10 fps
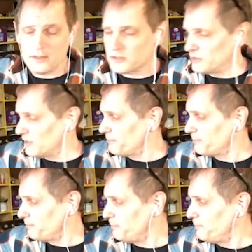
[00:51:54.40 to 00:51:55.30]
to the
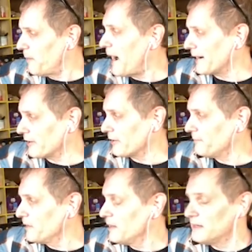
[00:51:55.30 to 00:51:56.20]
buyer.
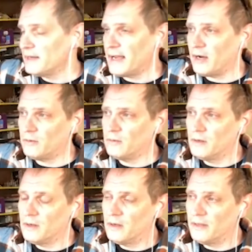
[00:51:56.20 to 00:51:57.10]
Now,
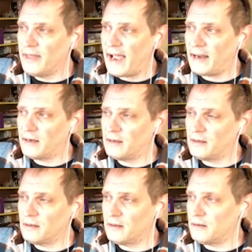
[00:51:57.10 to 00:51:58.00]
that
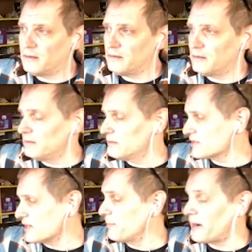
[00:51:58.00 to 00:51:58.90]

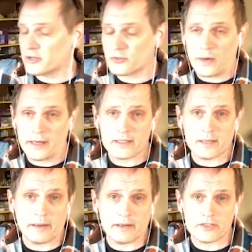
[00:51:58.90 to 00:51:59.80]
some buyers want it,
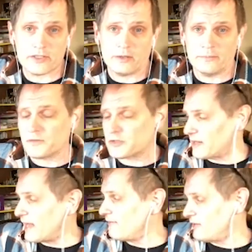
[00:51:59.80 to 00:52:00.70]
some buyers don't. So
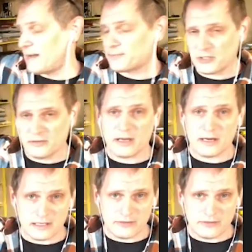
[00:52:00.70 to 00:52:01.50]
they have an option of getting a